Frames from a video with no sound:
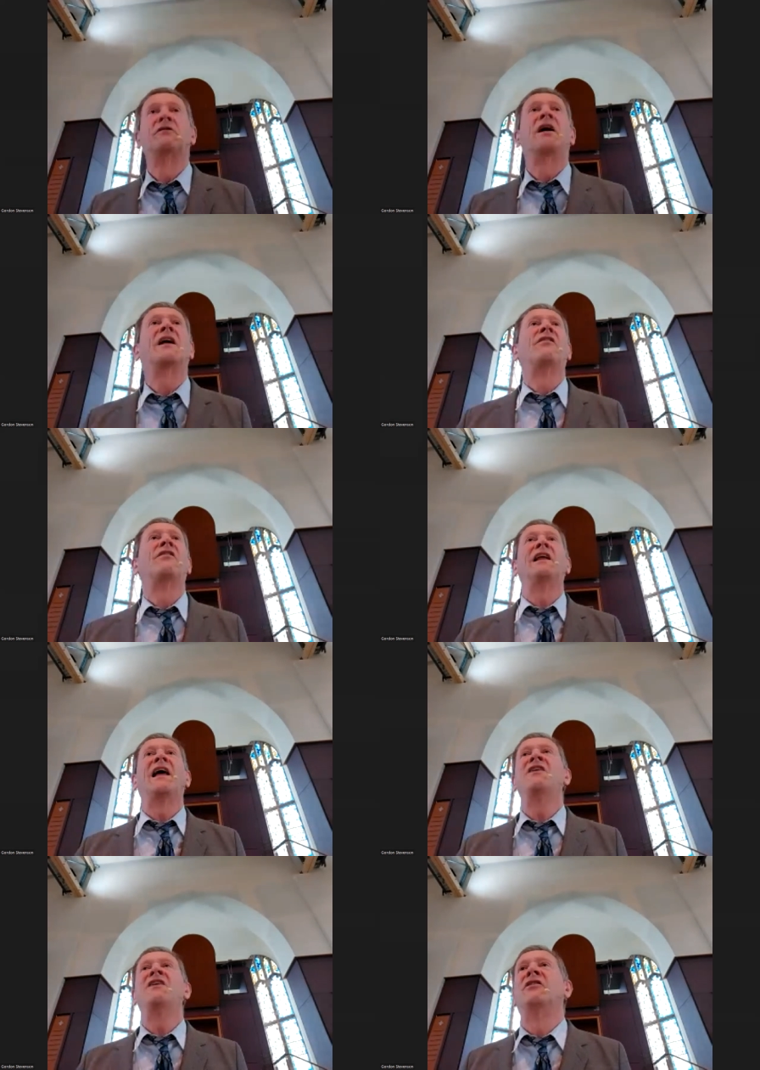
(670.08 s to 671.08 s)

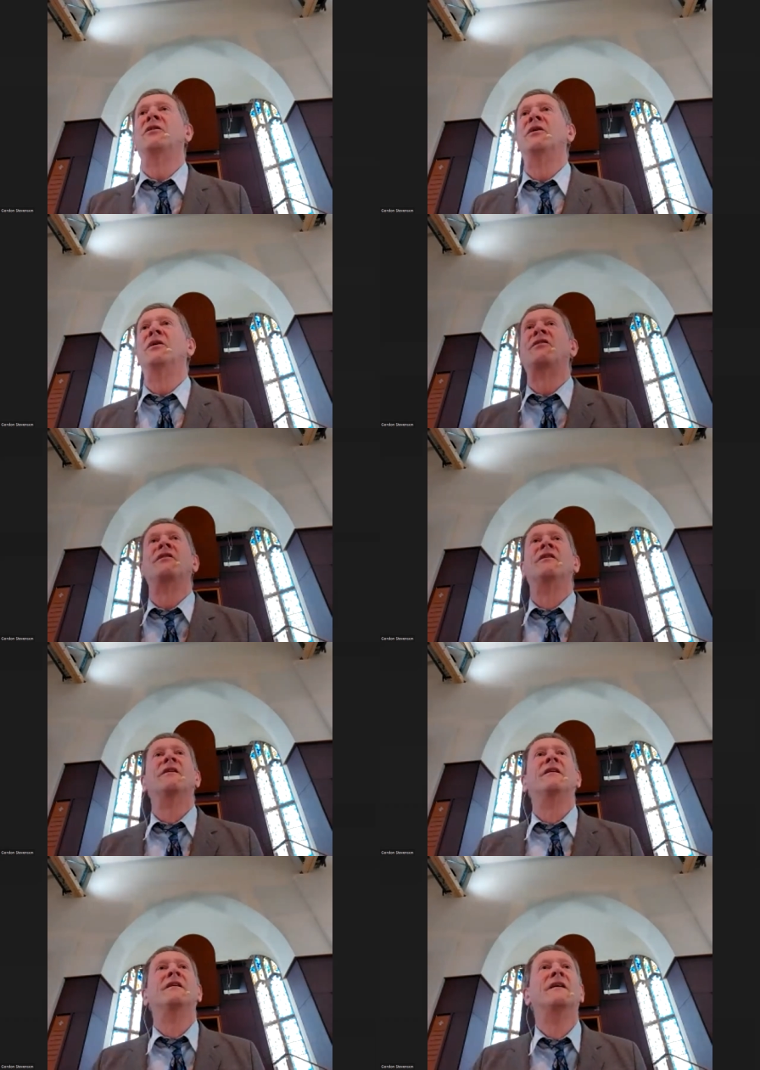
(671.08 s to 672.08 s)
Reconciliation was
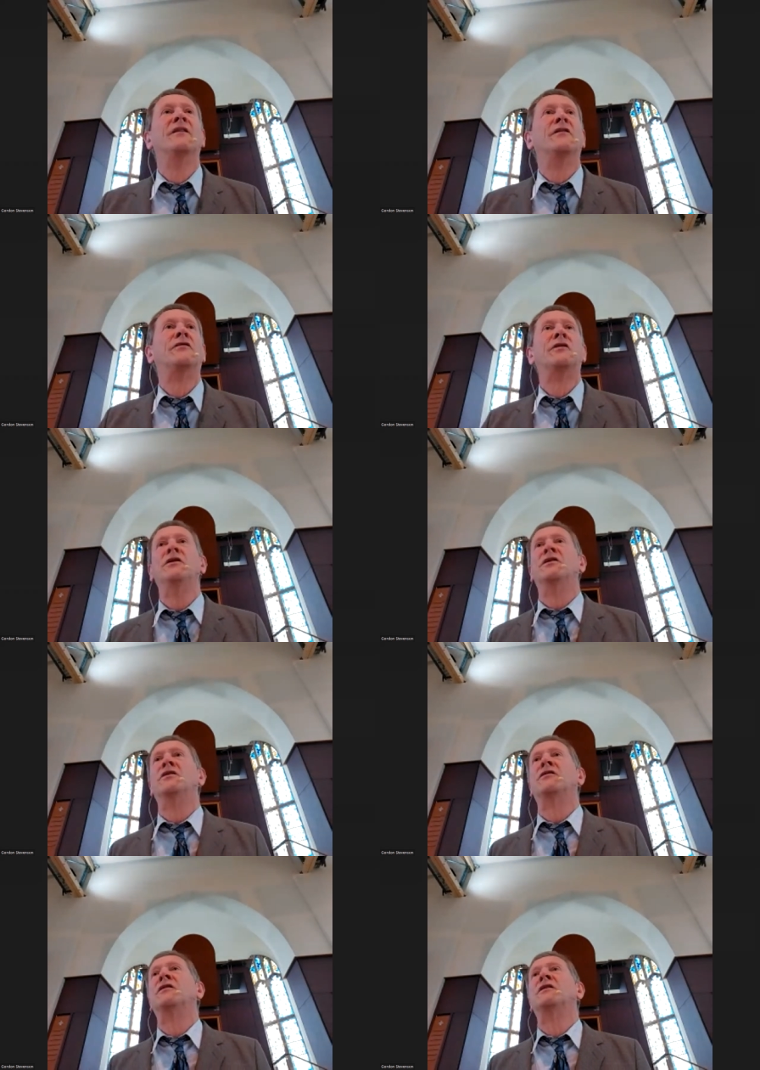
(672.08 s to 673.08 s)
fruit
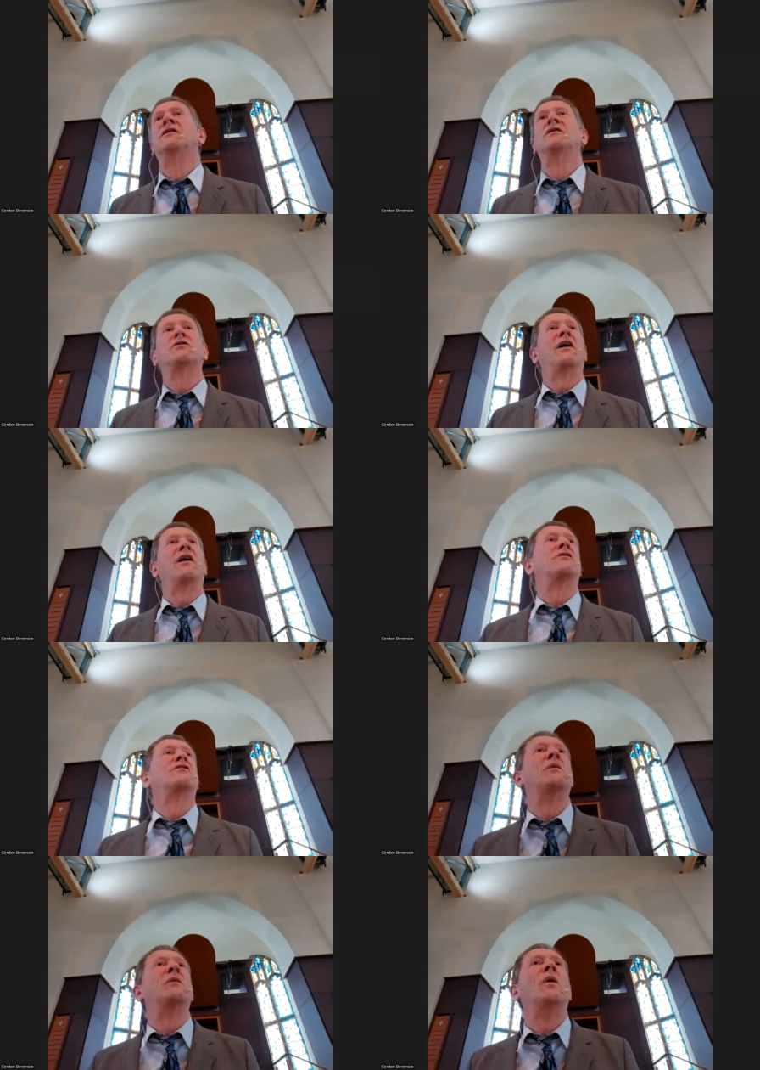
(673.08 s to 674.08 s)
of Christ's
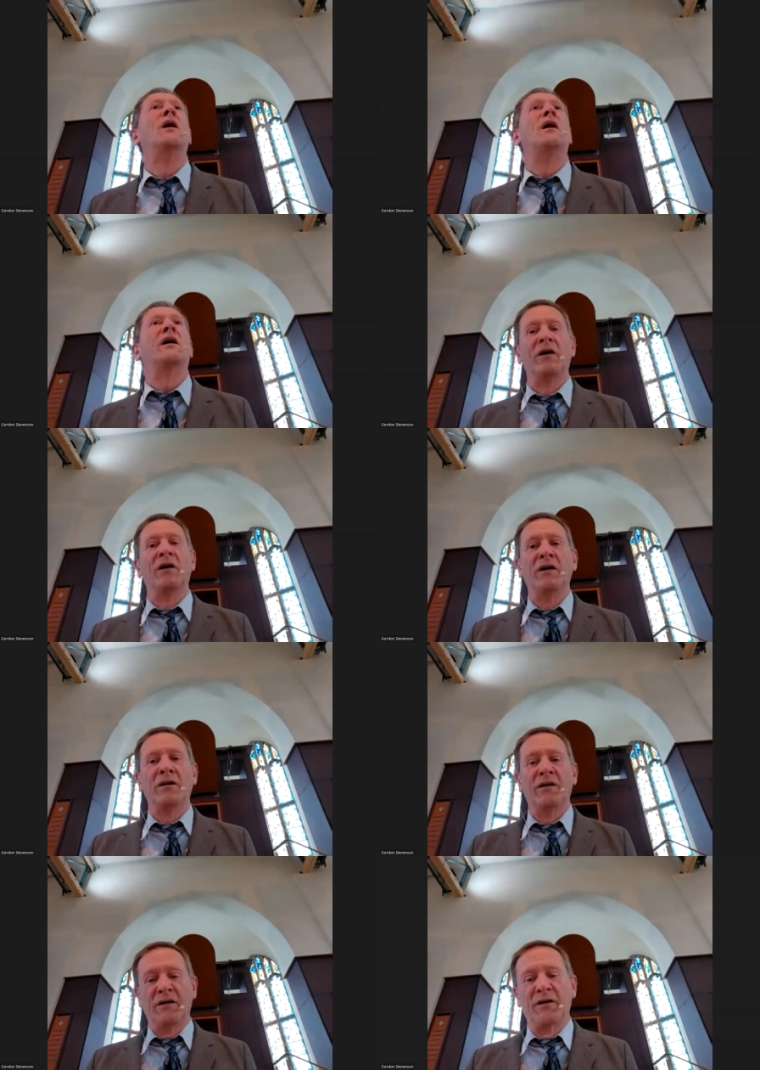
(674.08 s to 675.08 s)
great work
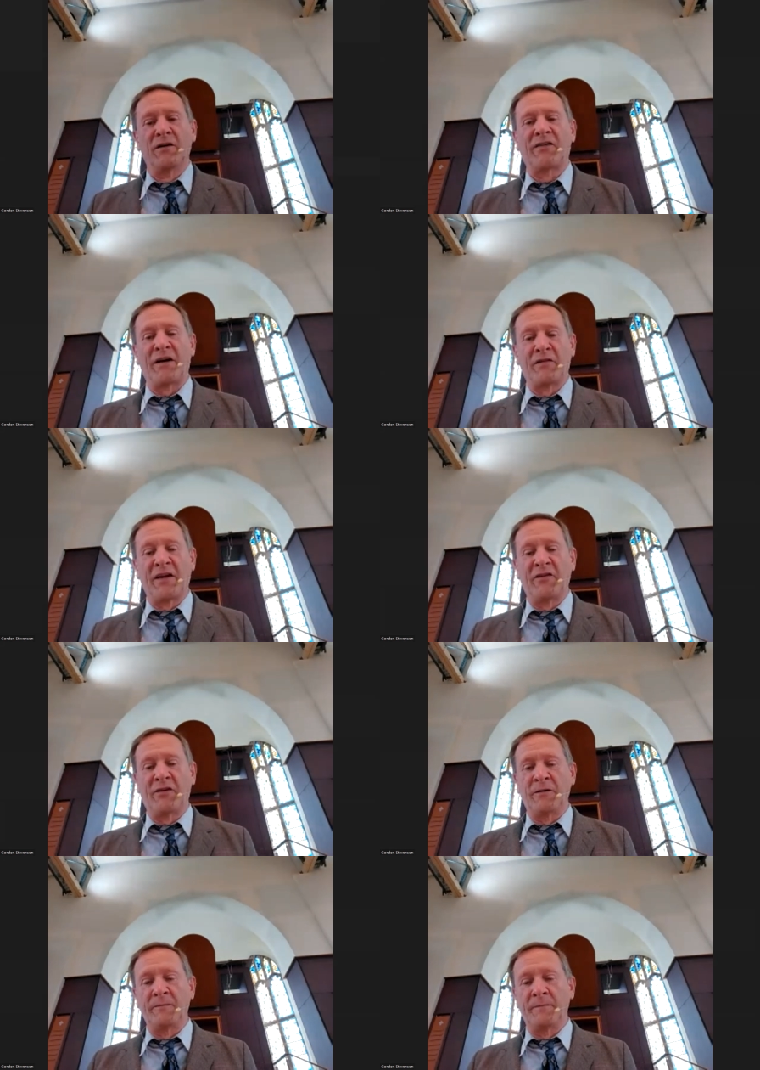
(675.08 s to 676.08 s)
of
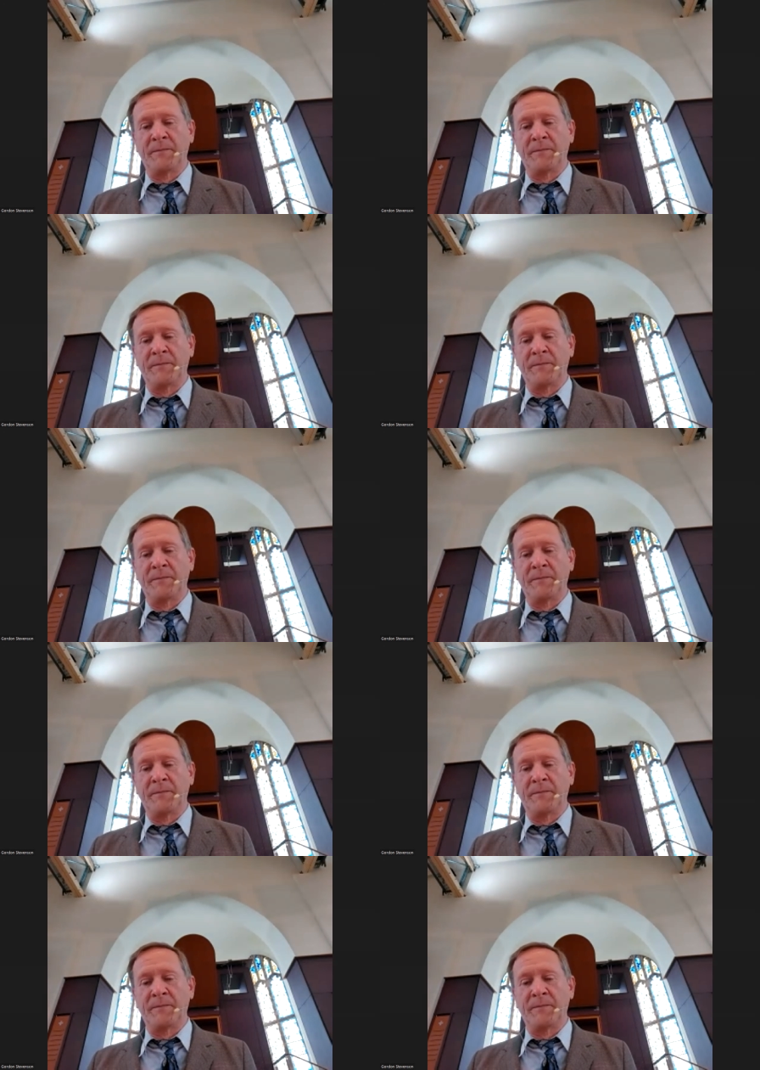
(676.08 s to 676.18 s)
salvation.